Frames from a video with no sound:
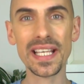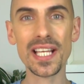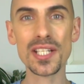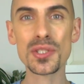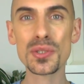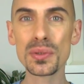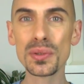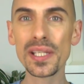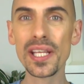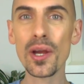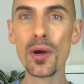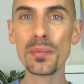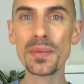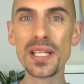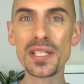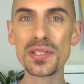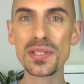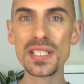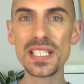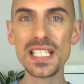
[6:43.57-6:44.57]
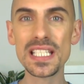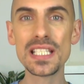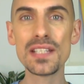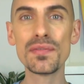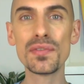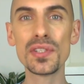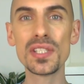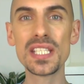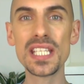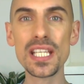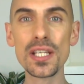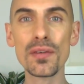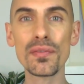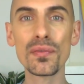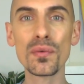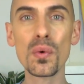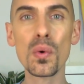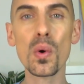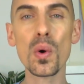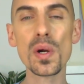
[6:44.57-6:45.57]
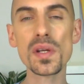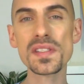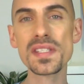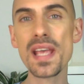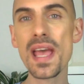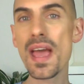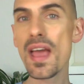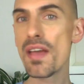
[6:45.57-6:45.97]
I truly hope that you did. If you did, of course,